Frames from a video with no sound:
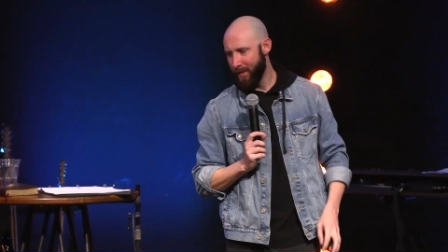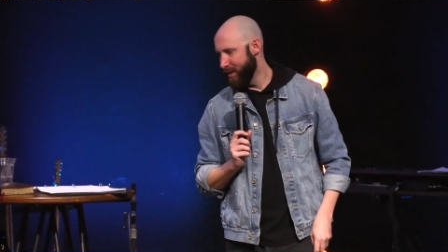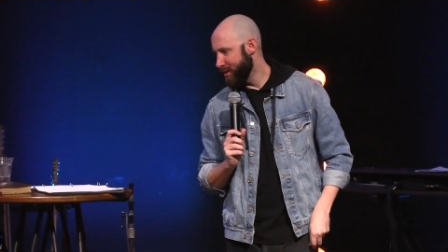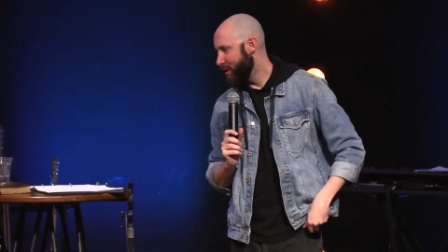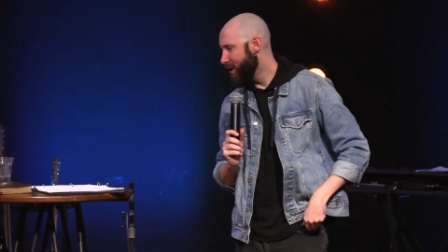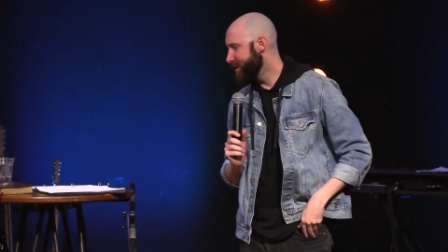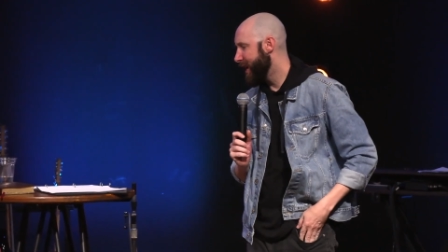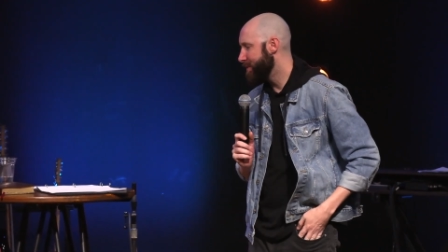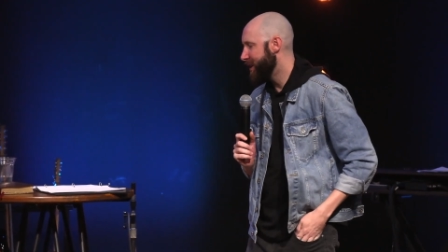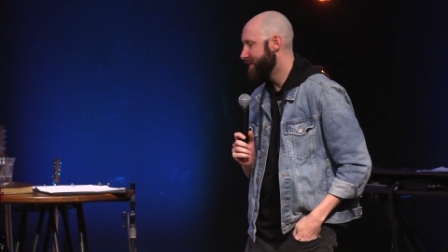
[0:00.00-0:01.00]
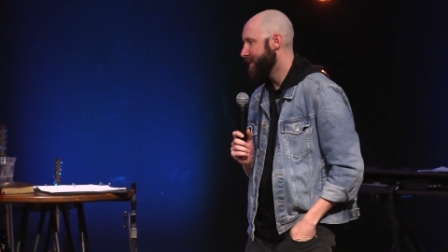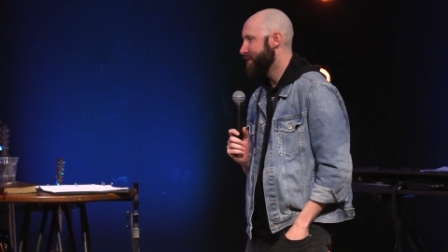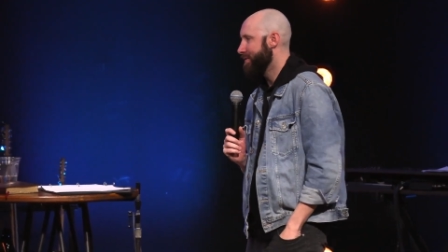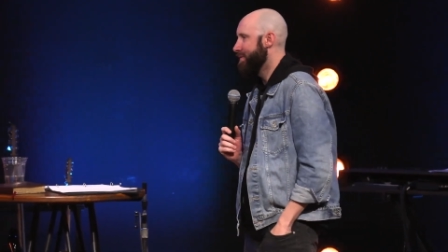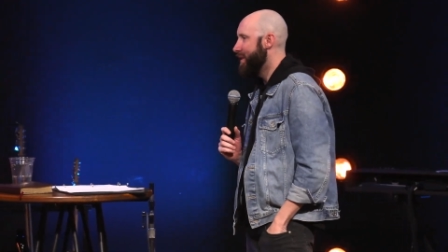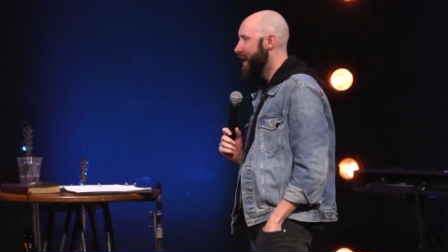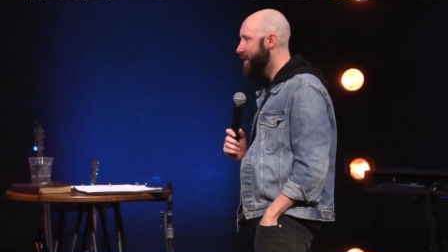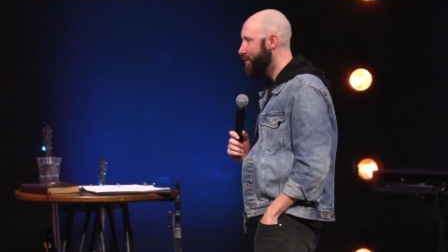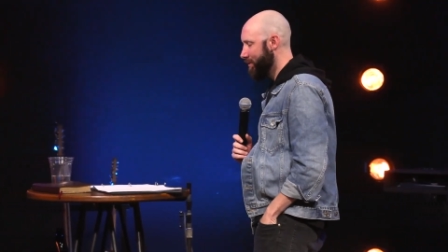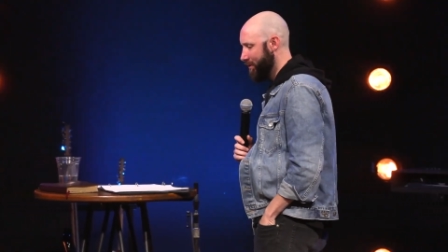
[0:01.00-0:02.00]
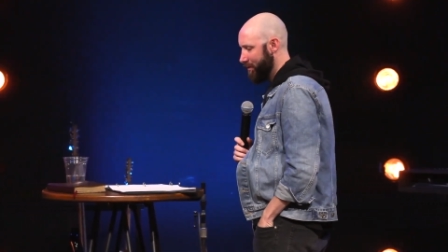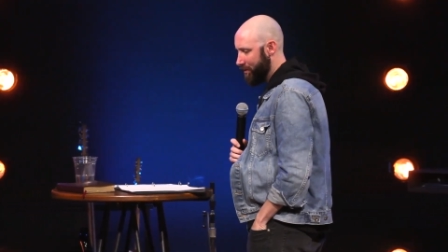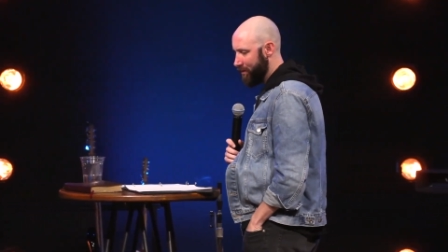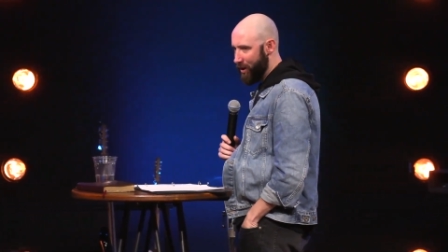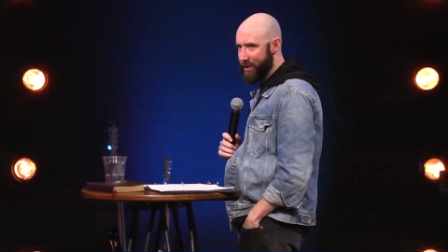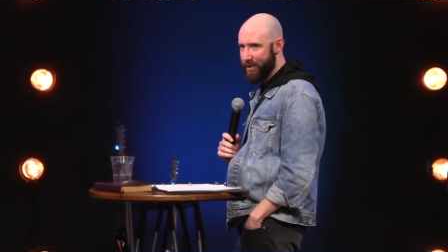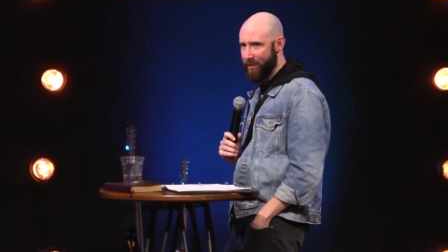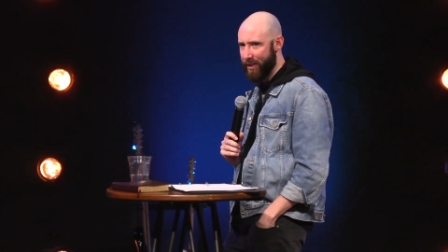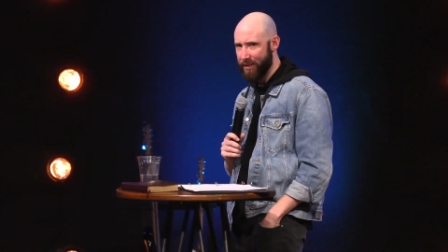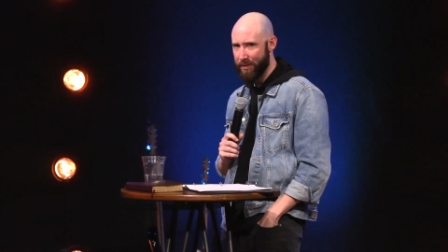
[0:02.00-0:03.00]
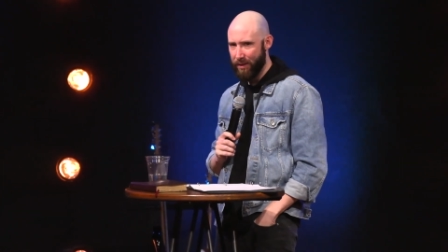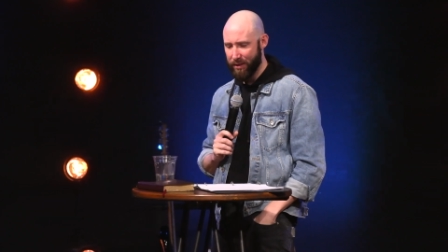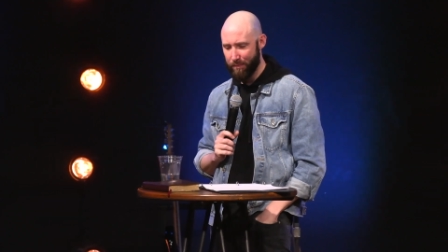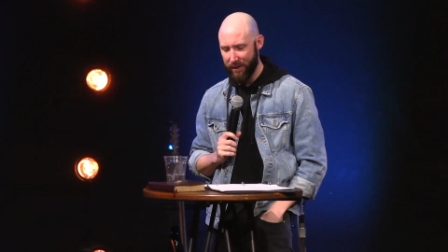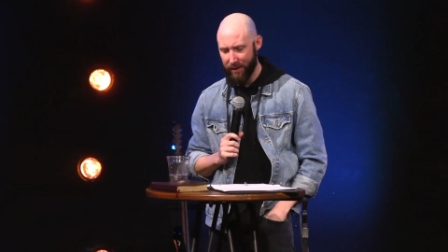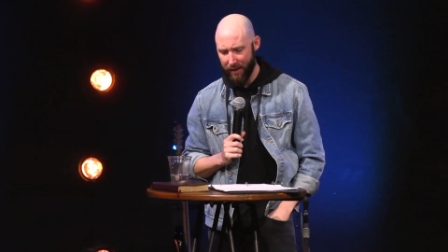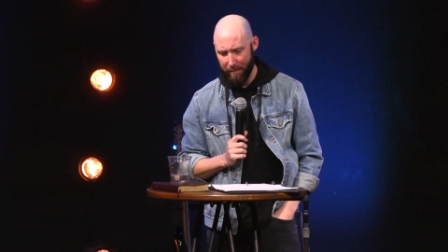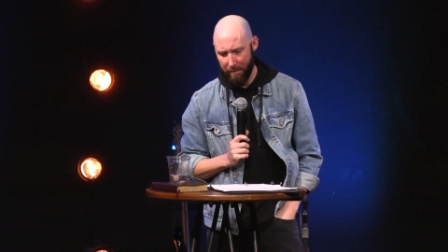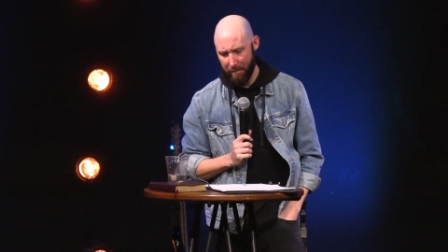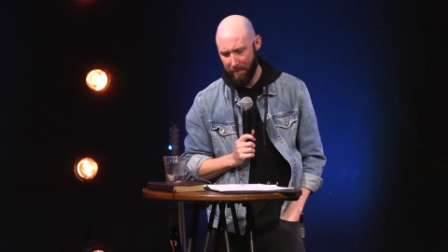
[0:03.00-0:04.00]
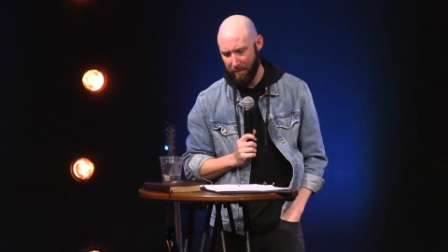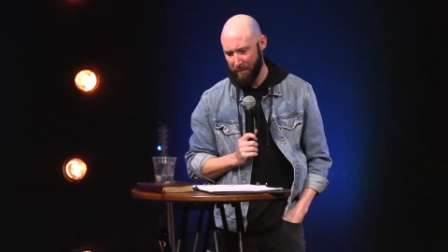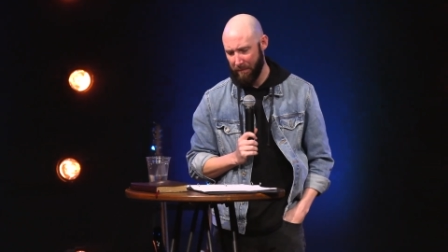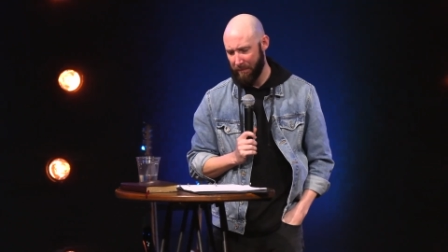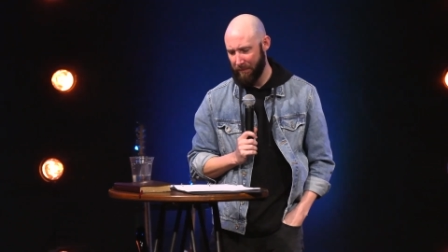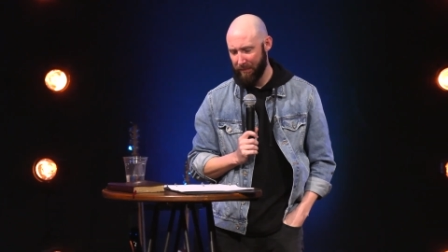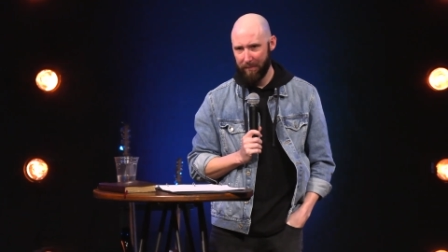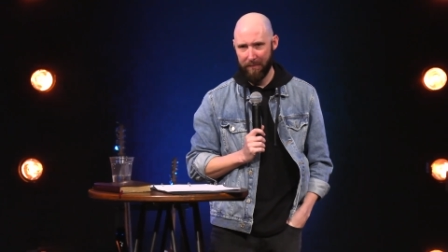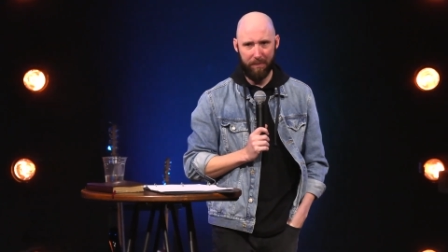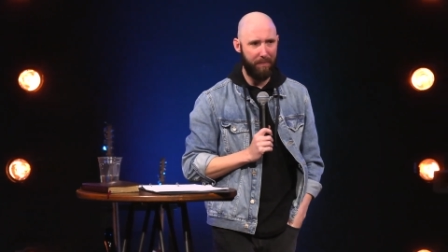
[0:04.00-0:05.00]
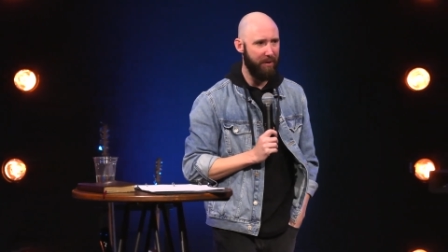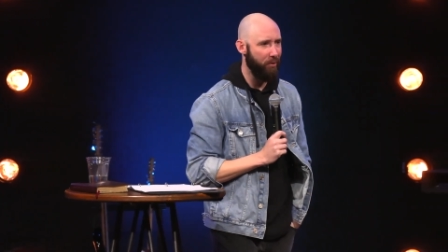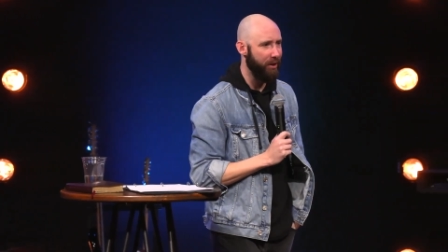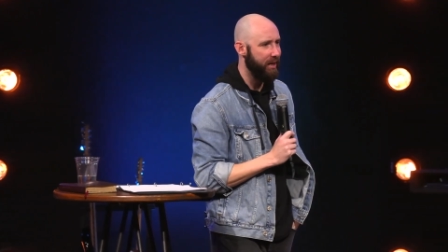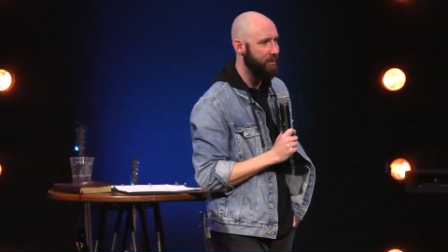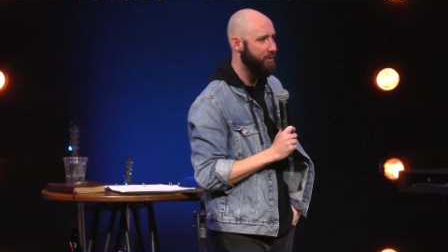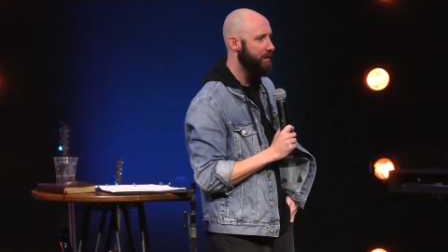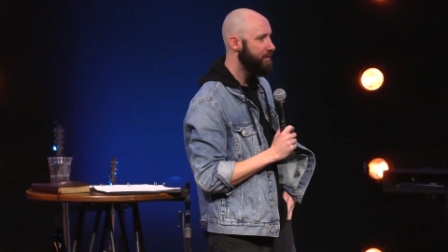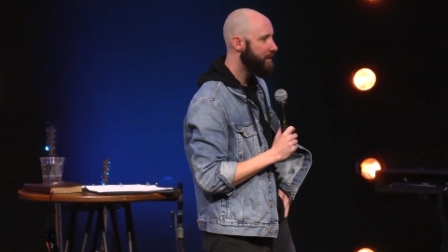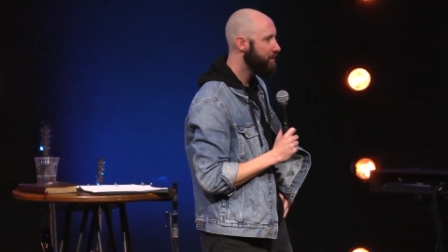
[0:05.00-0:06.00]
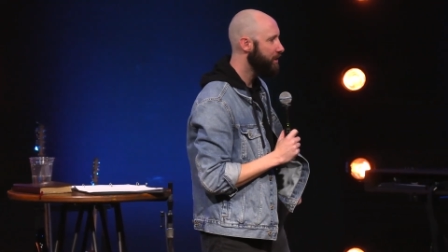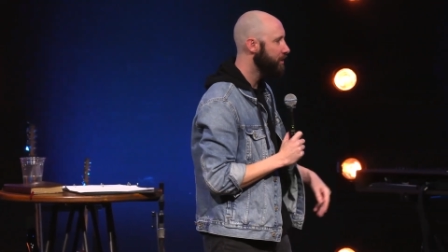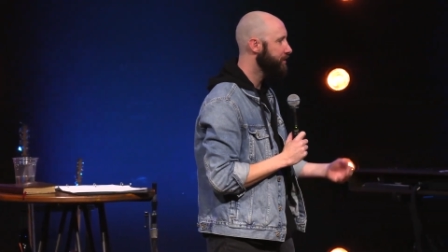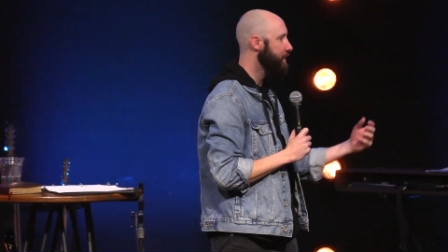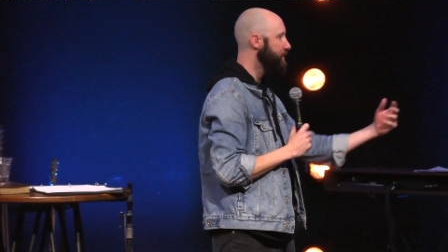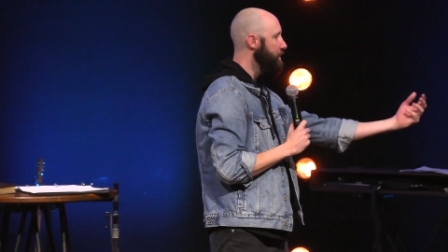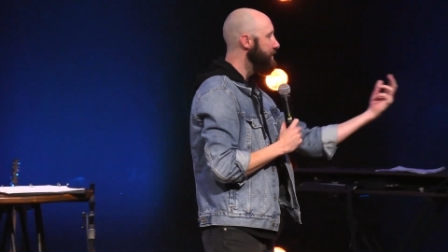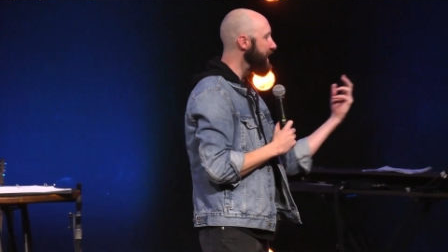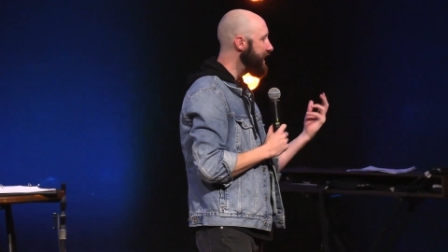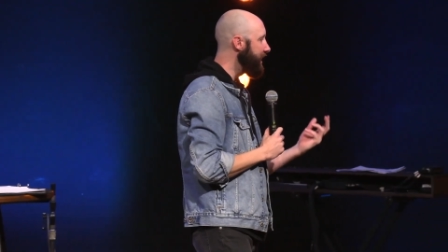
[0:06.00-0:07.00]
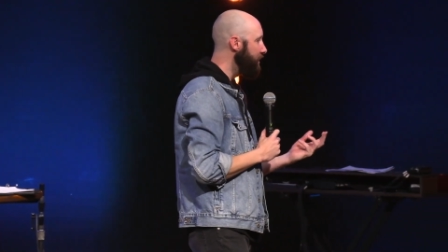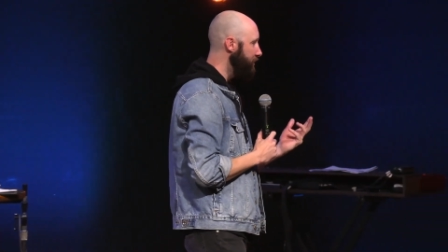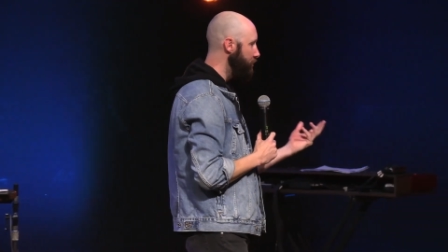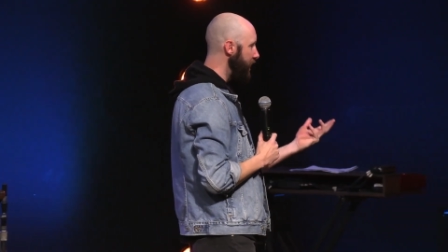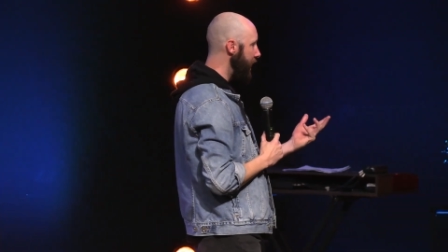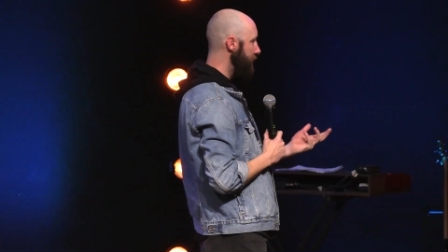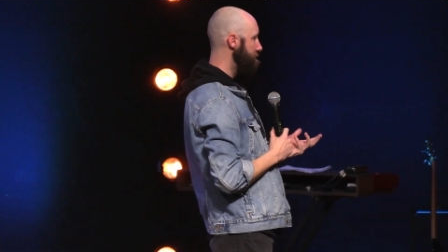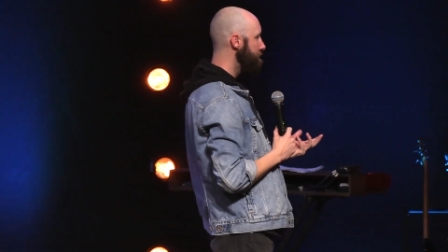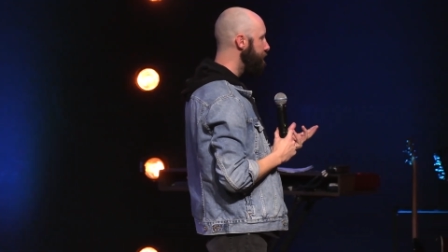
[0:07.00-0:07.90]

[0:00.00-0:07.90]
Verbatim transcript: So God's had me in this vein recently. It's it's been um, it's been really interesting. Have you ever looked up the meaning of your name?